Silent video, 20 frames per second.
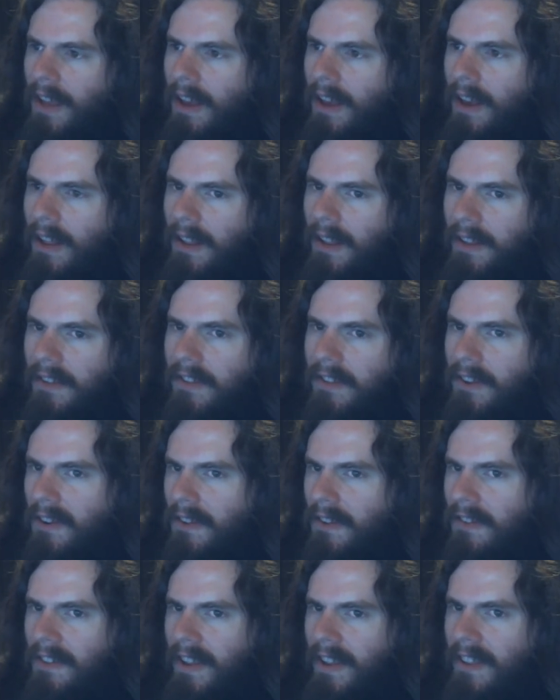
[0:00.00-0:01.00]
a
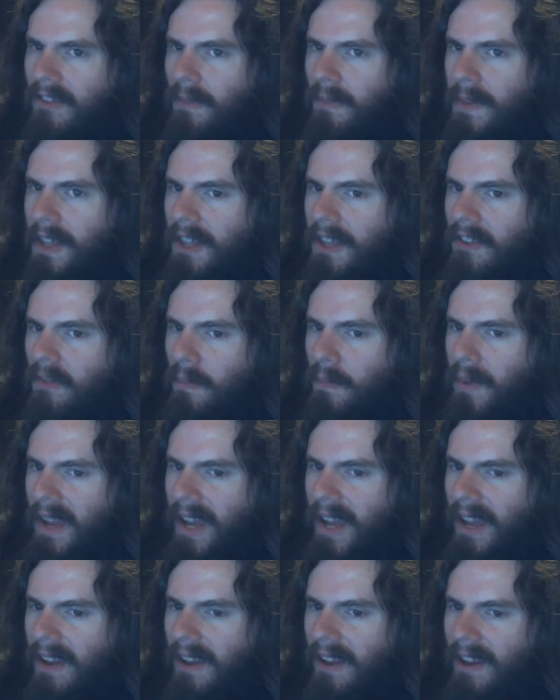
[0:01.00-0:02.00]
listener sends me this
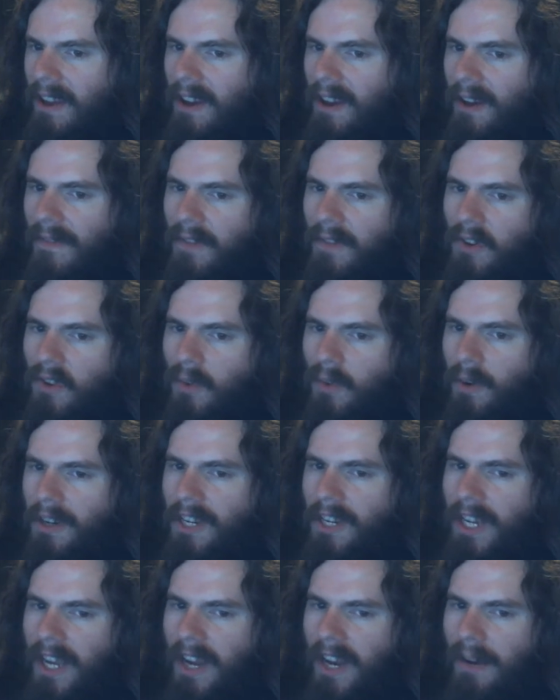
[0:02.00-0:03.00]
pic of the
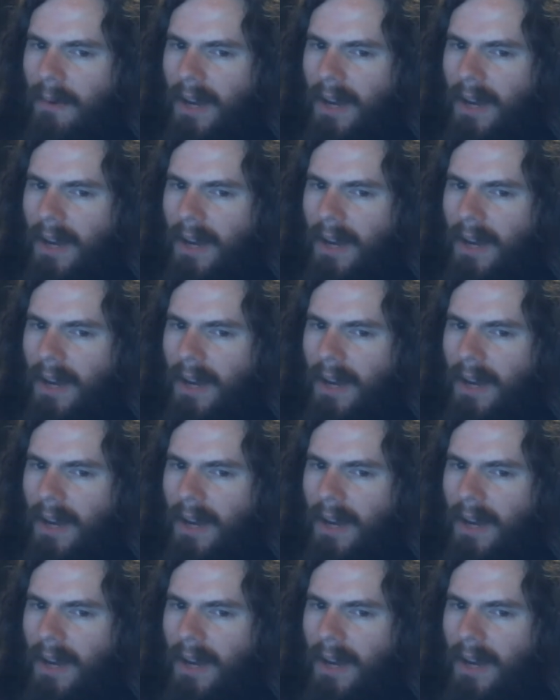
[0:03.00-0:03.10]
Georgia guy.